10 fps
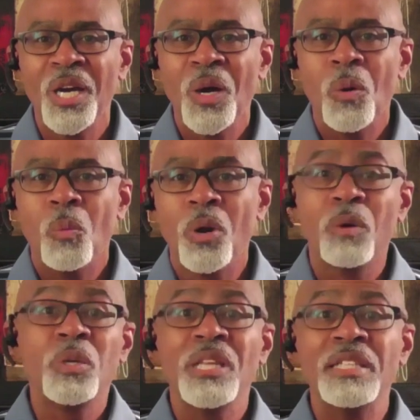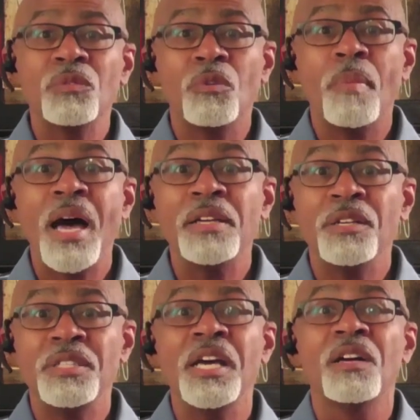where we like to remind
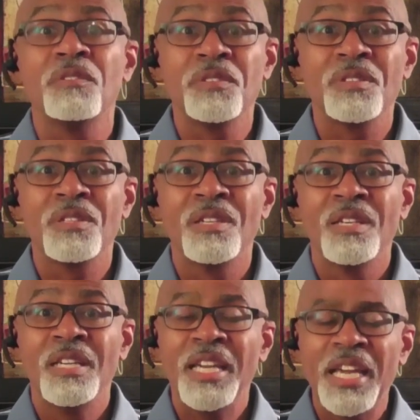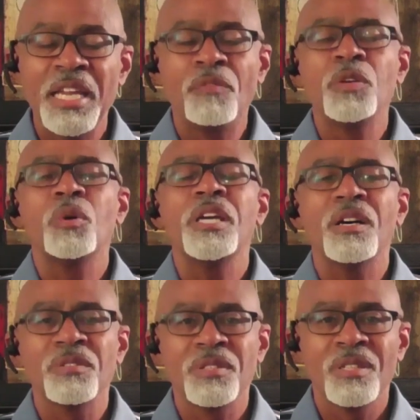ourselves and everyone
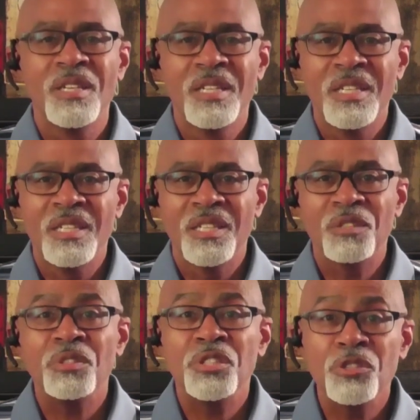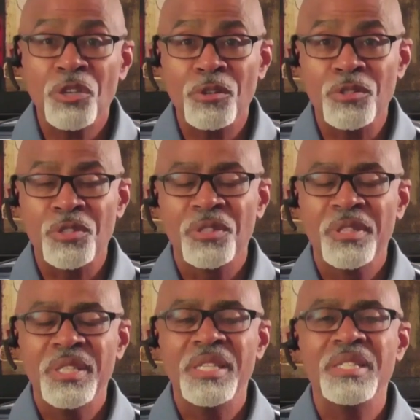else, the Christian church
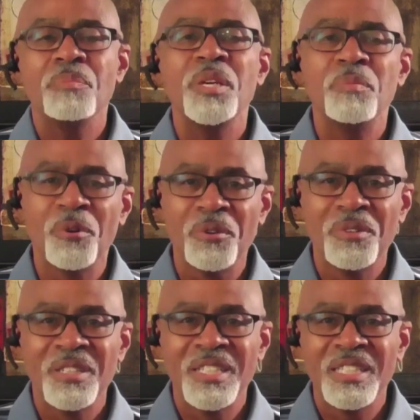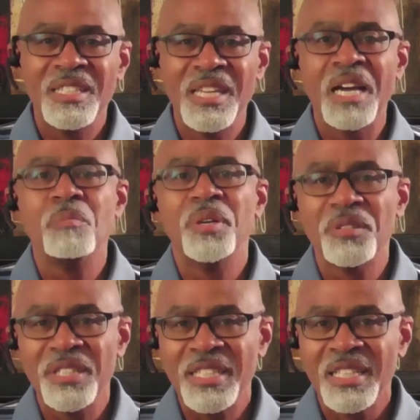is a people, not a
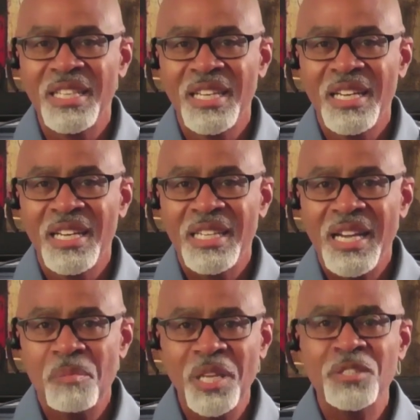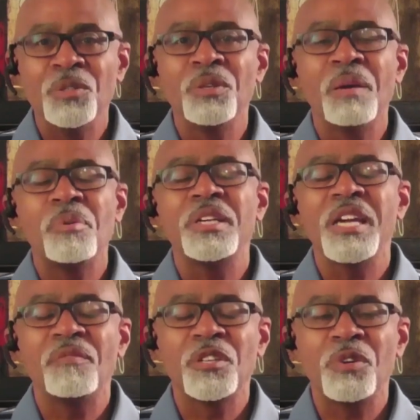building. God bless you, and I pray you have
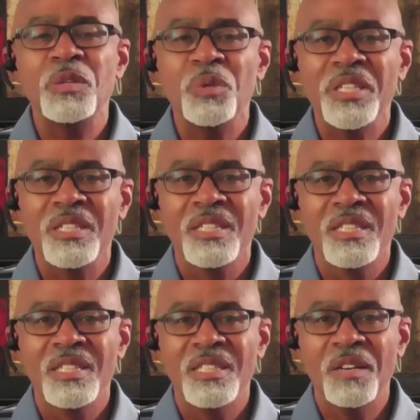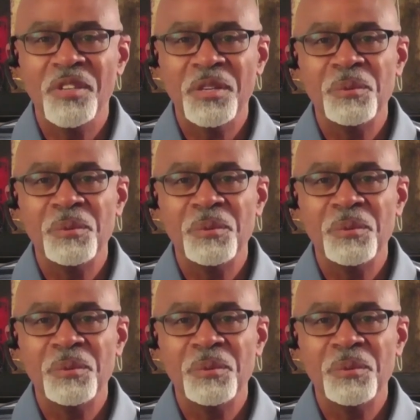a great week. Love you.